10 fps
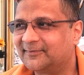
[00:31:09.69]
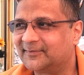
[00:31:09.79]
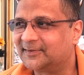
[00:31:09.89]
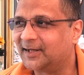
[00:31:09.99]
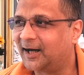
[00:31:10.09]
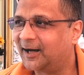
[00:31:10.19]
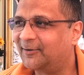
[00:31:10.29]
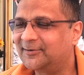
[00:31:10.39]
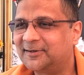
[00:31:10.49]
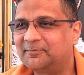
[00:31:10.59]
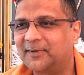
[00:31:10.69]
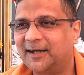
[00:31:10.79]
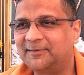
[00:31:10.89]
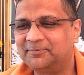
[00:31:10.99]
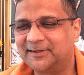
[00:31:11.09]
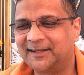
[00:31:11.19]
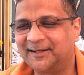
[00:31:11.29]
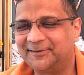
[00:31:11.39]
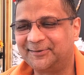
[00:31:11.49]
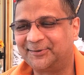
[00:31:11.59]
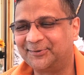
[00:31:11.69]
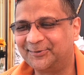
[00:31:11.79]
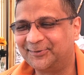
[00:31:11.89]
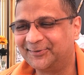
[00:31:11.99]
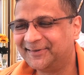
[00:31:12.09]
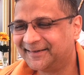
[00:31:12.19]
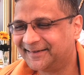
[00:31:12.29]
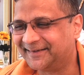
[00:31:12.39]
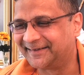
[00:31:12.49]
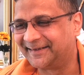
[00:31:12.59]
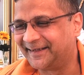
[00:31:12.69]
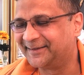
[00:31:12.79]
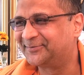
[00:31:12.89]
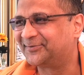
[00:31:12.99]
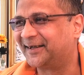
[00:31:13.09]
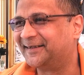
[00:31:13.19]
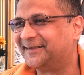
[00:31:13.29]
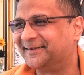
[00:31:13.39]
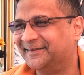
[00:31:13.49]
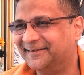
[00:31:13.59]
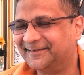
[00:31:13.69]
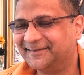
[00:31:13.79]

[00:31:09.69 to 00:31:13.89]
Now the man began to get frightened.